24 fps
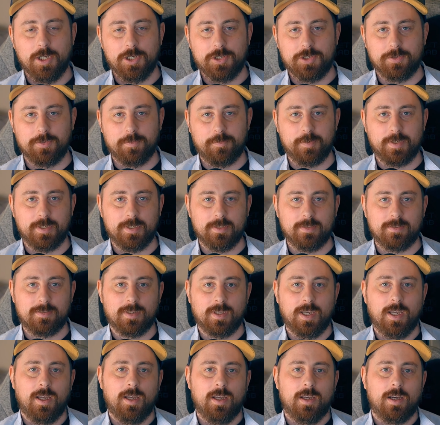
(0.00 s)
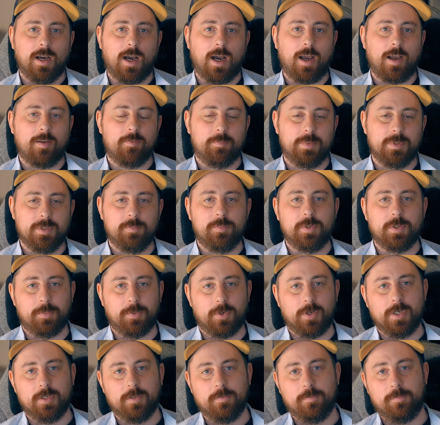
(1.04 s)
Truth is, I've been
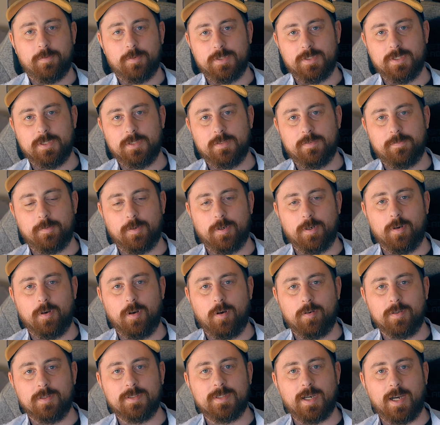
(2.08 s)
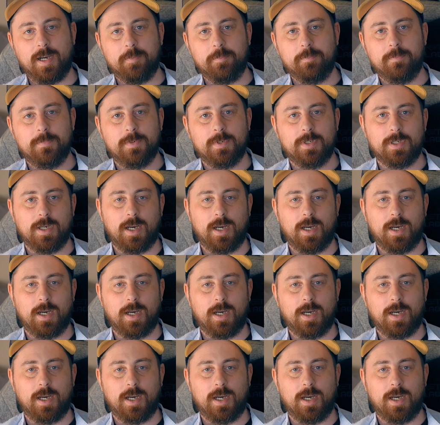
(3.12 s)
preparing for this for a long time.